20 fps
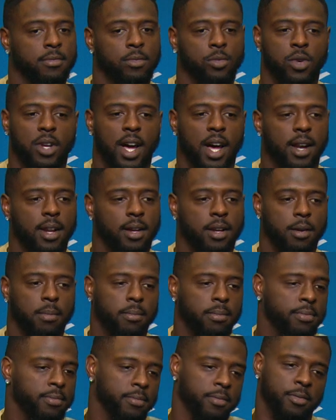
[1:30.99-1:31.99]
We got to come,
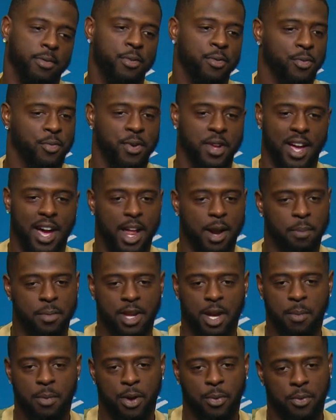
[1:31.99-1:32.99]
we got to
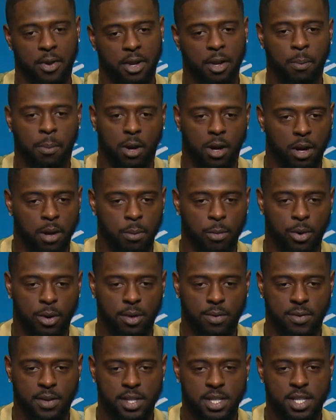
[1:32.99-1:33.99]
be able to run the ball more
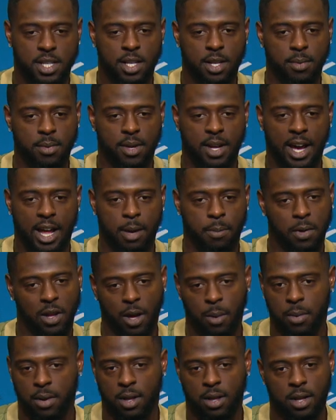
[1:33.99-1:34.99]
efficiently. We got to be
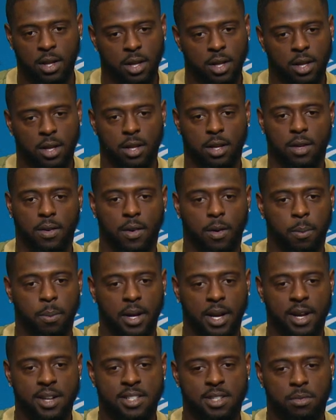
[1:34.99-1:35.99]
able to, you know,
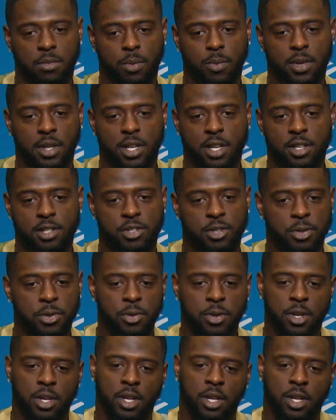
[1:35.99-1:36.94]
pass it when we need to.